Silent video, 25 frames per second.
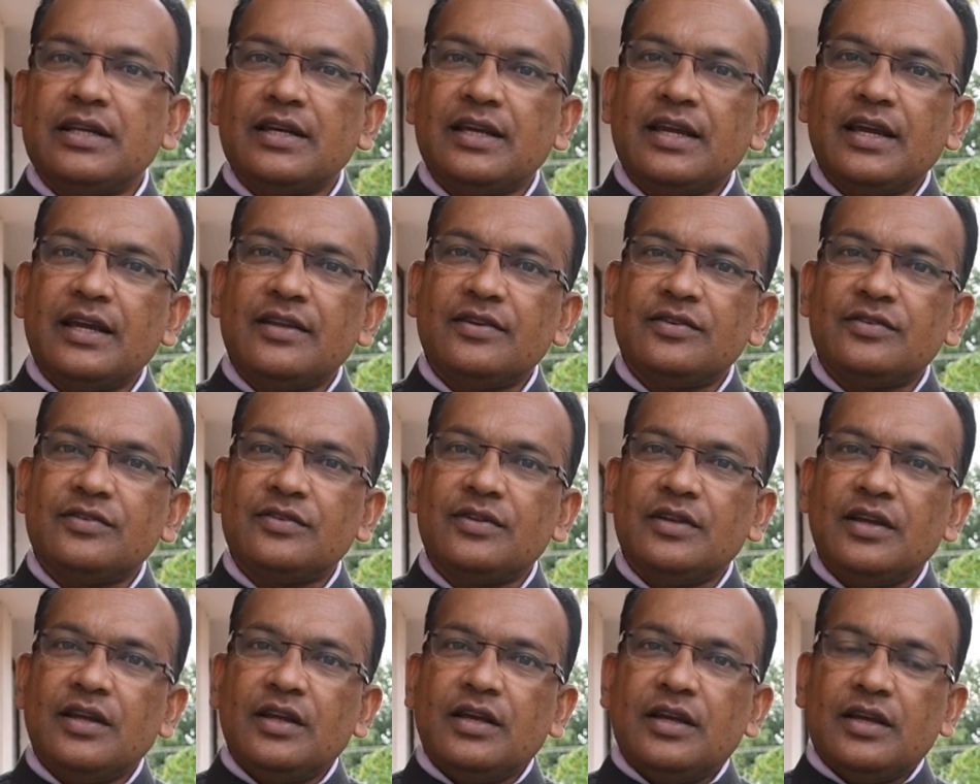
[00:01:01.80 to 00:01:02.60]

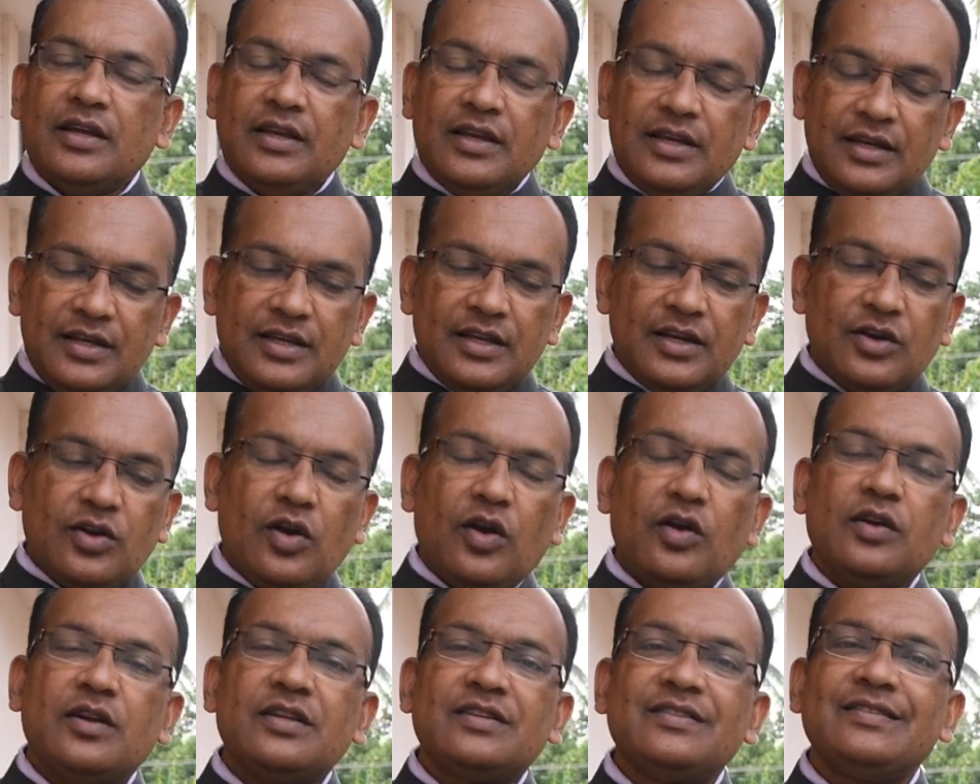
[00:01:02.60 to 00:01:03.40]
against, in Indian
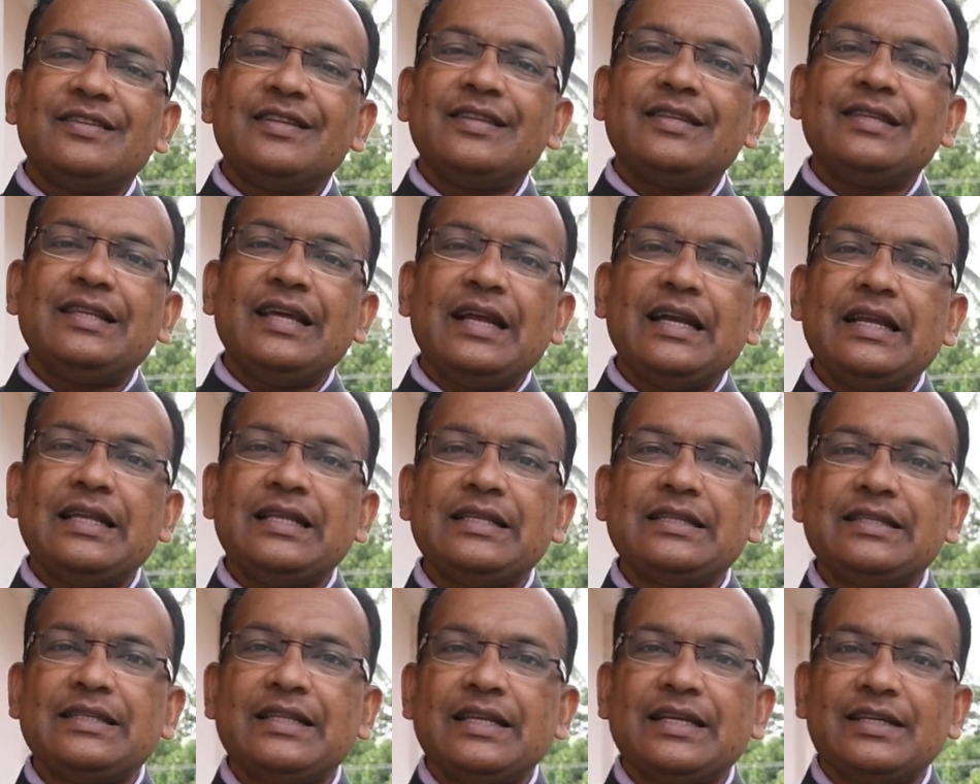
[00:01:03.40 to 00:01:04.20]
context, the
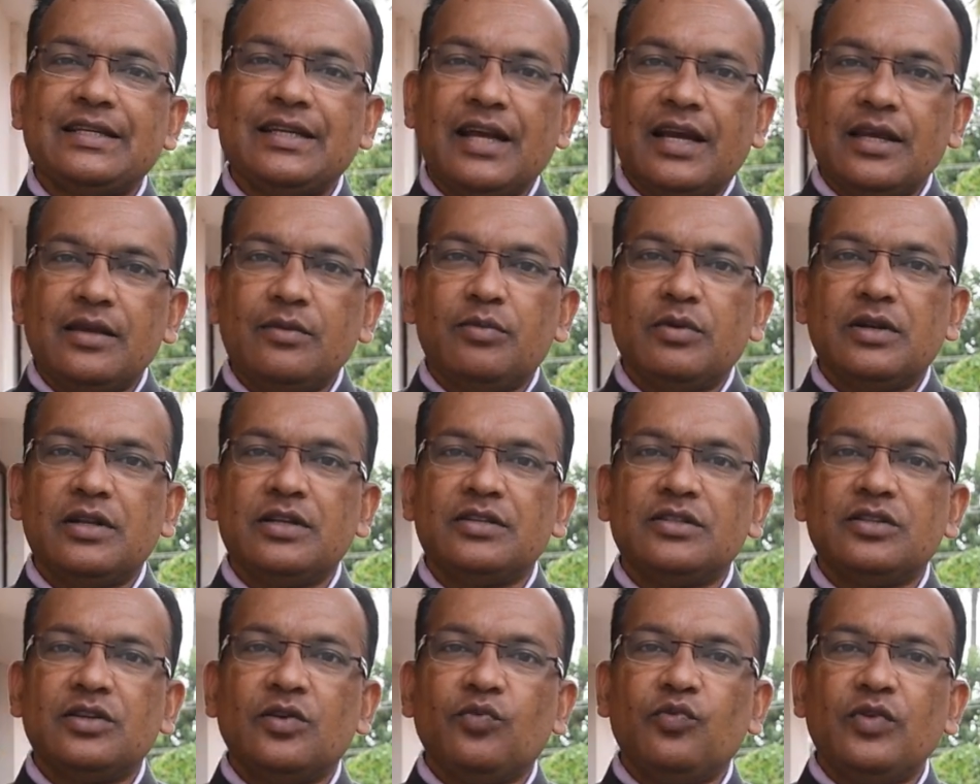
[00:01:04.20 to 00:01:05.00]
Dalits, the
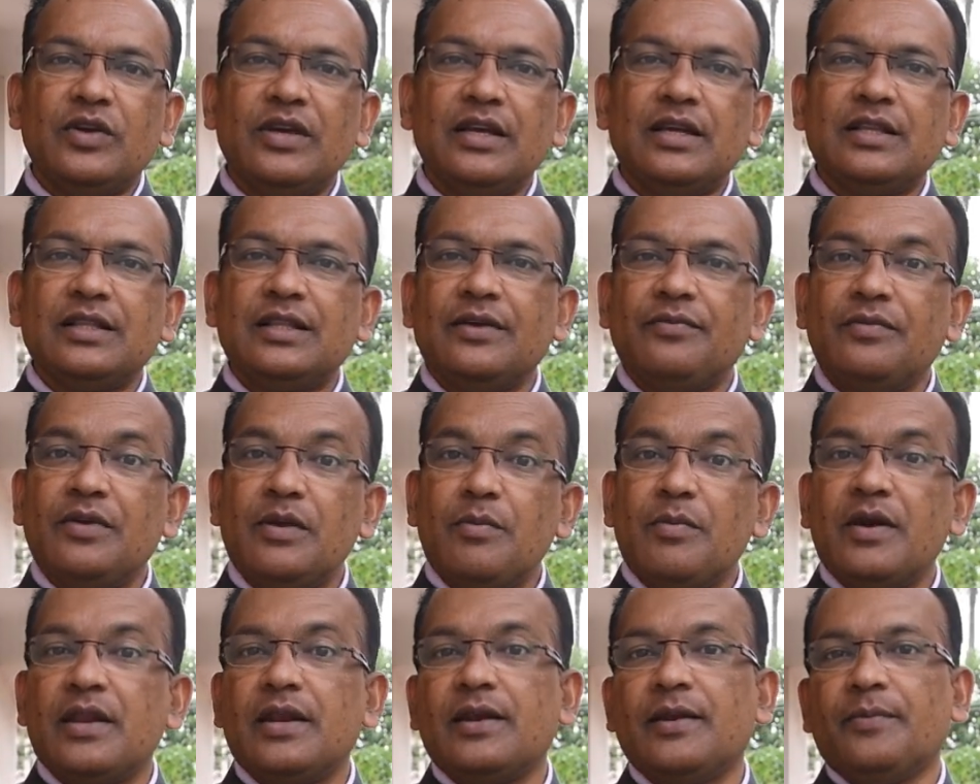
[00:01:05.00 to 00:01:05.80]
tribals, the weak, the
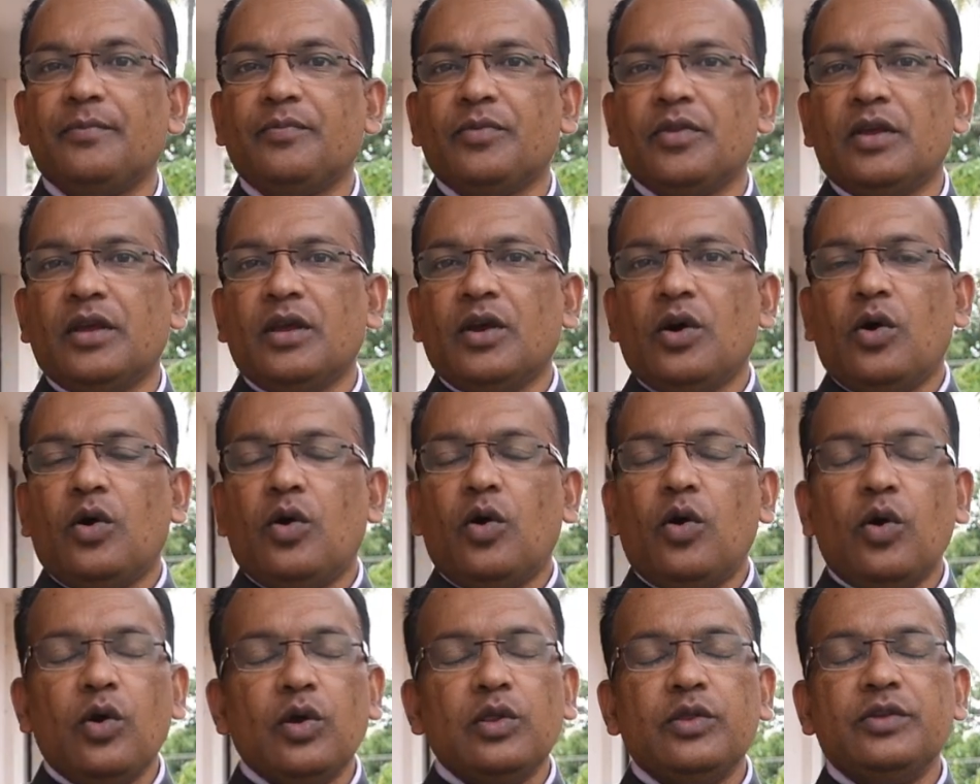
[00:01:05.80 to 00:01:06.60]
women.
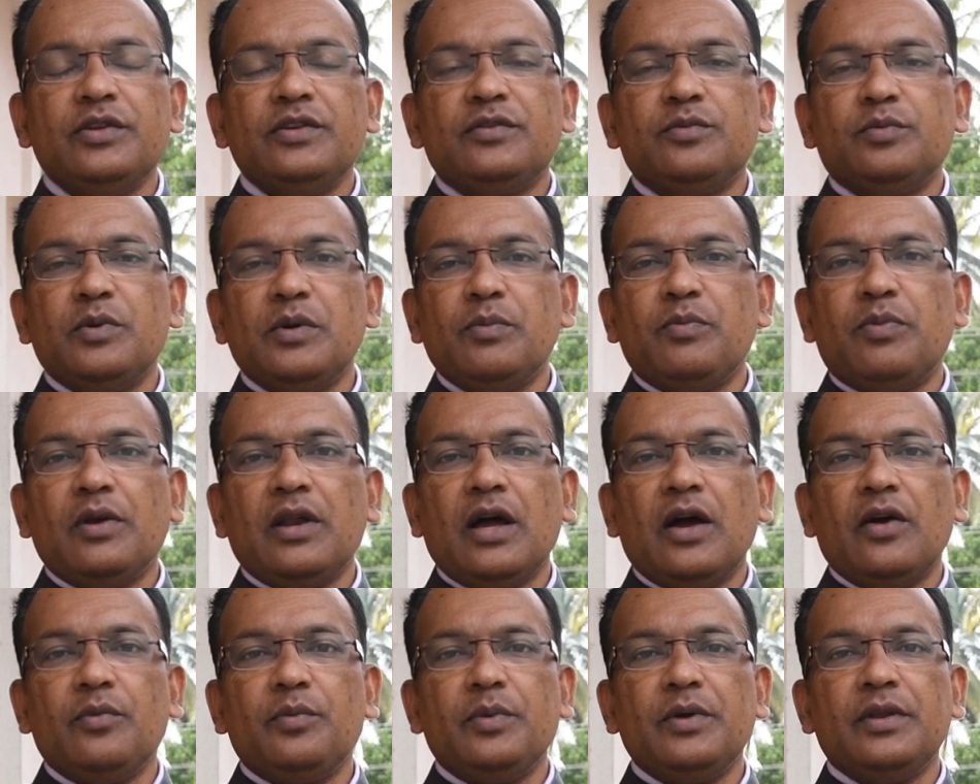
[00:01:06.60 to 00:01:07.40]
All these people
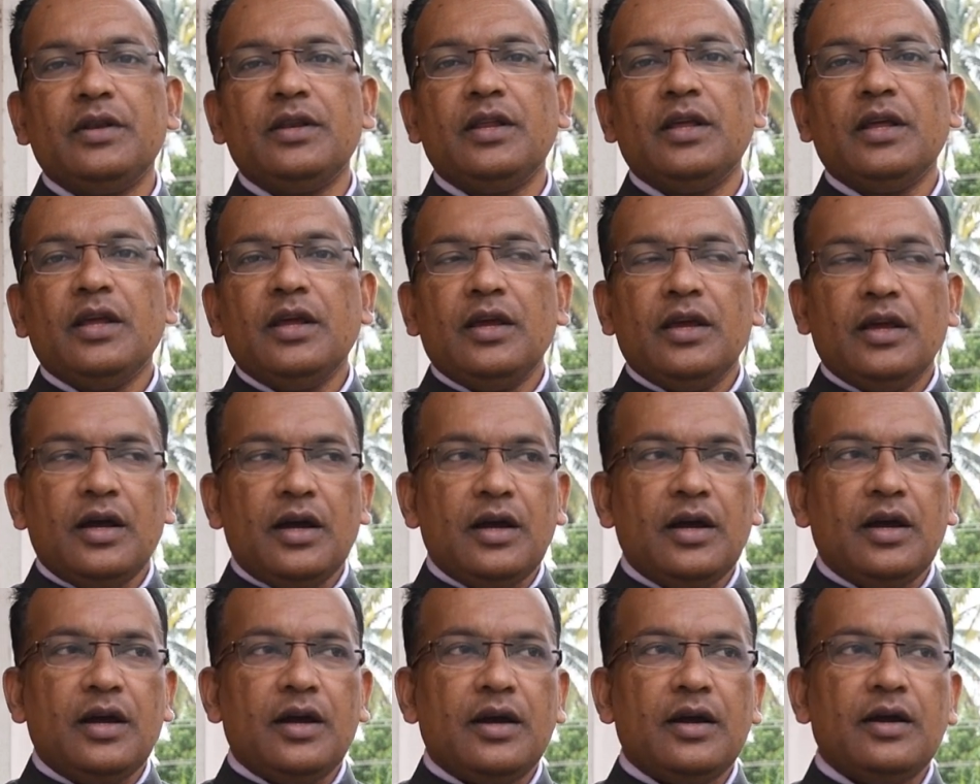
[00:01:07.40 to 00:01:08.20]
have been
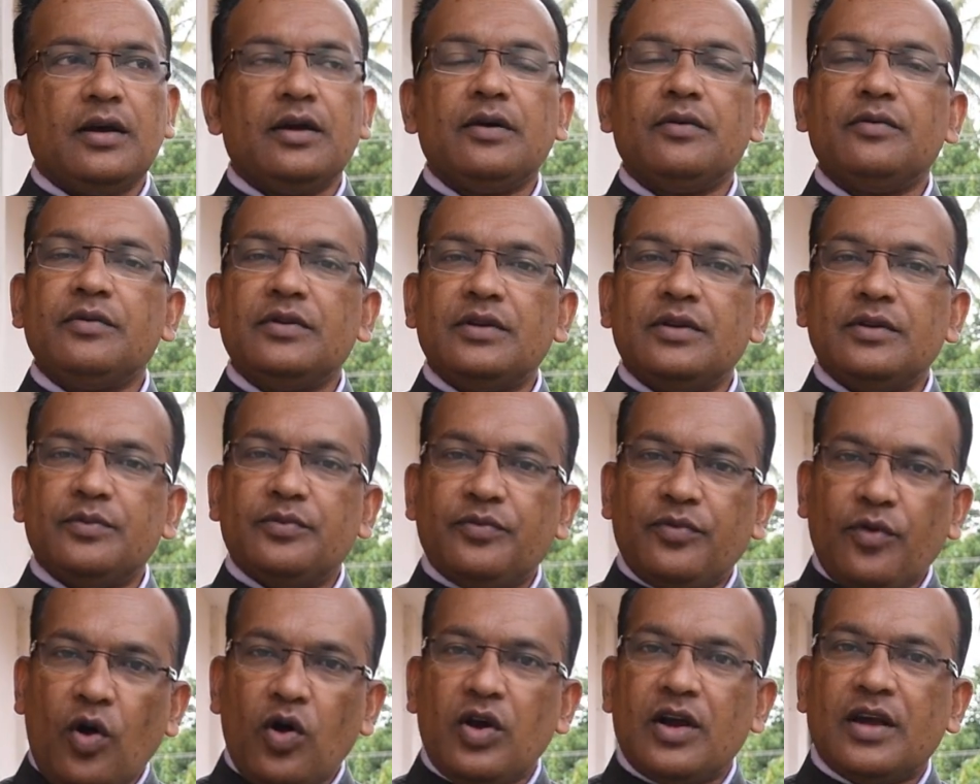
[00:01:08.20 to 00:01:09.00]

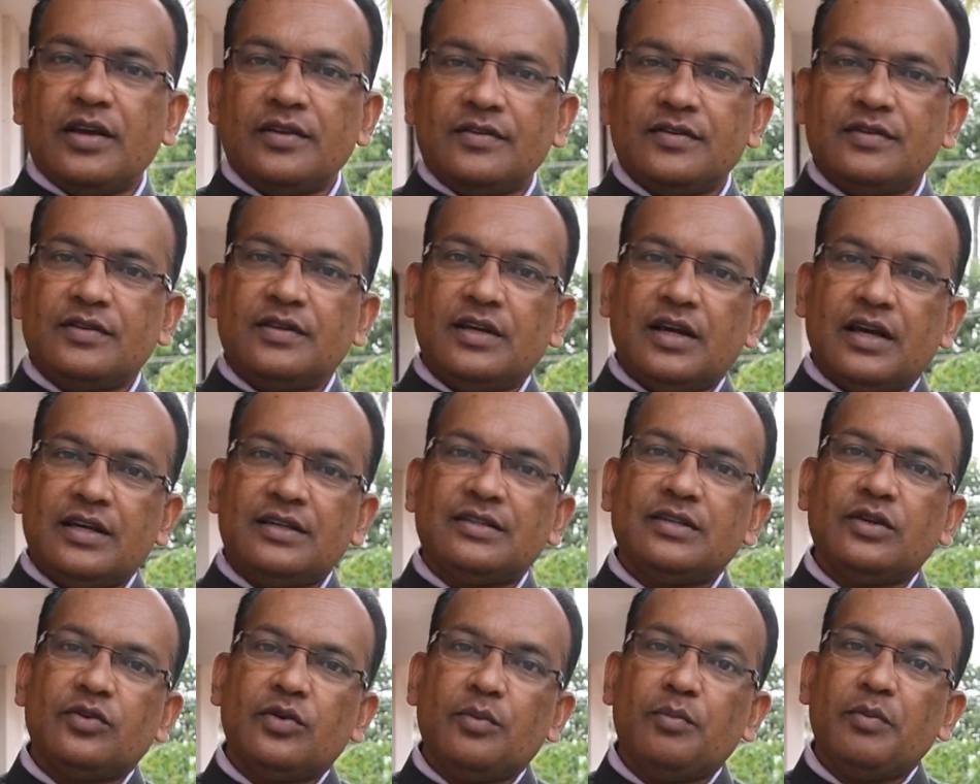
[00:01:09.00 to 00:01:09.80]
focused
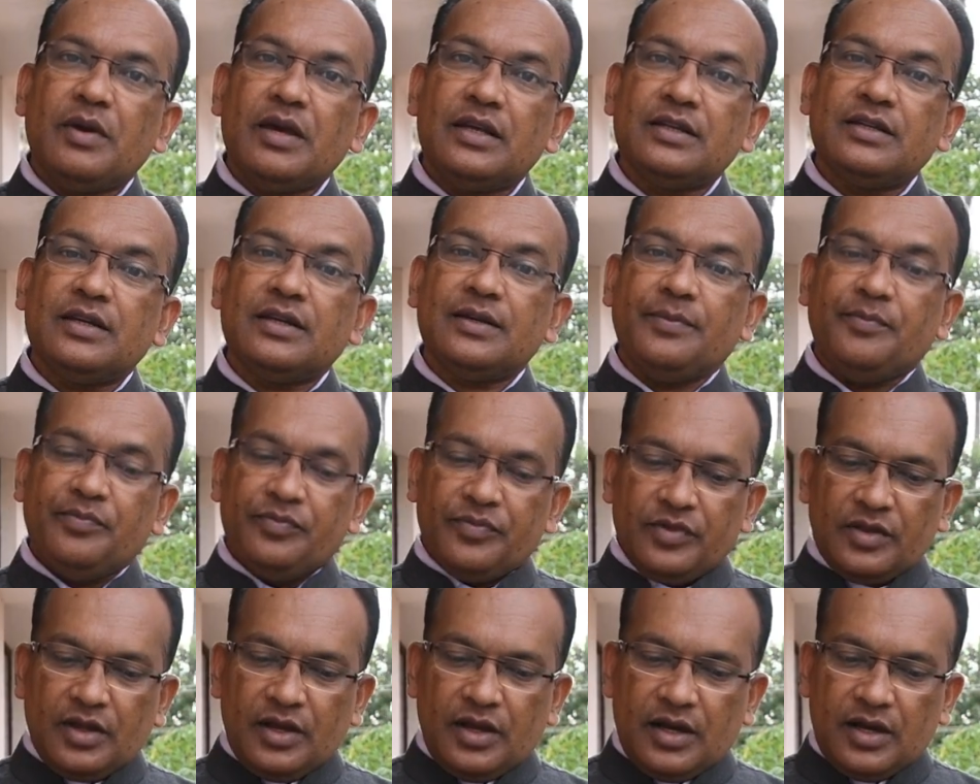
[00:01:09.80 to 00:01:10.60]
as our major
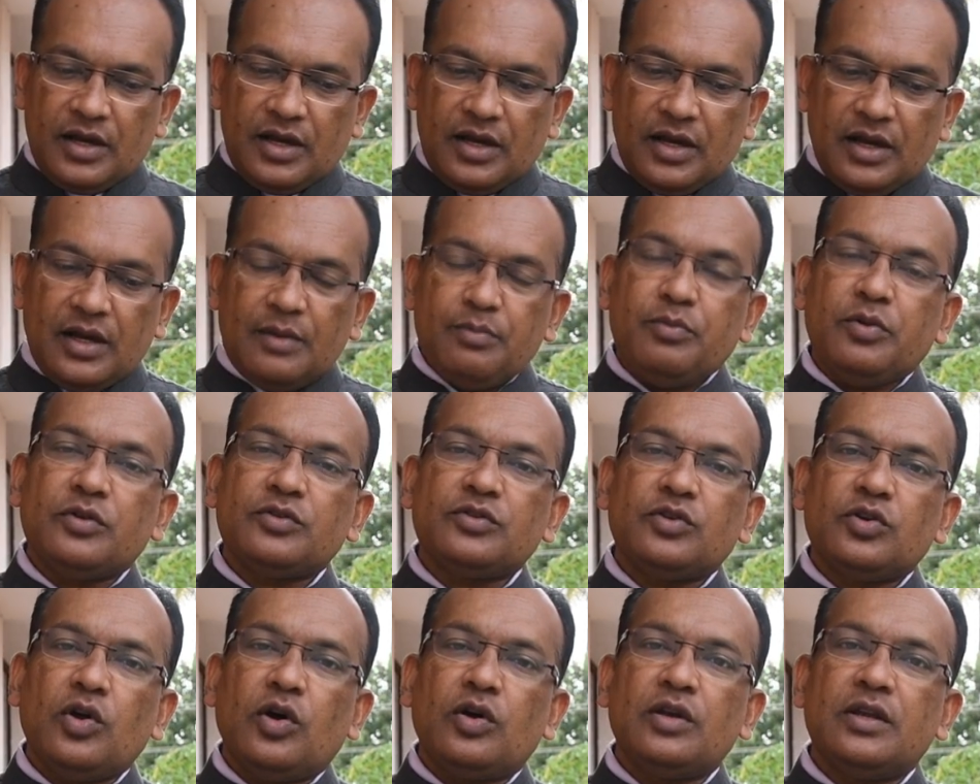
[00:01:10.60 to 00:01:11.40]

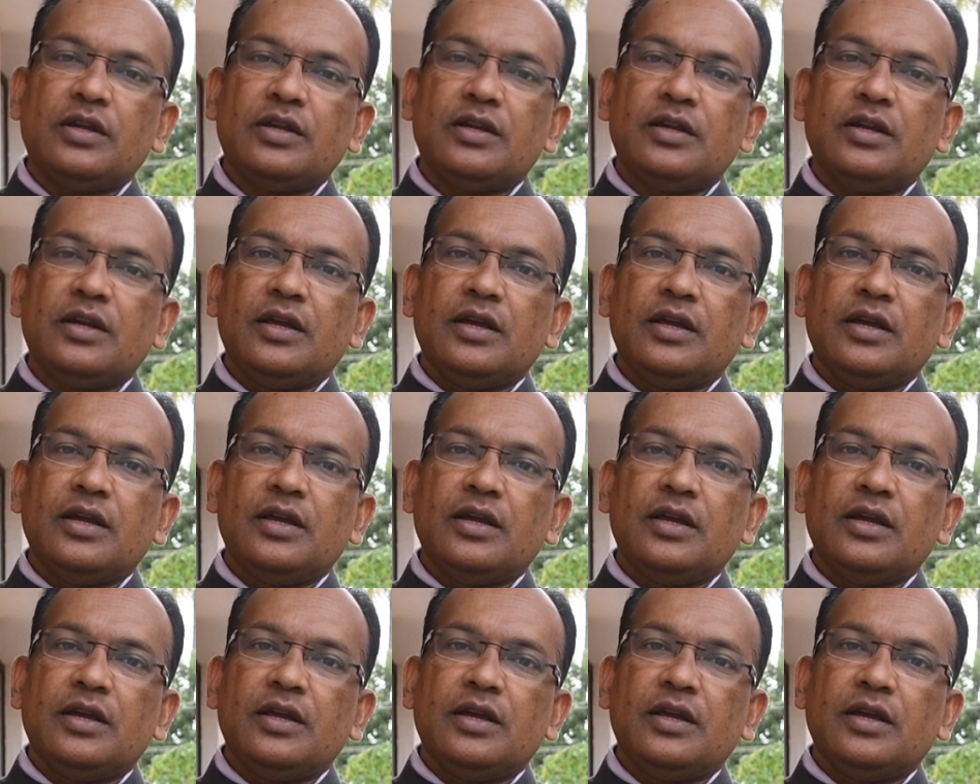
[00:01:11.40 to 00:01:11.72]
apostolic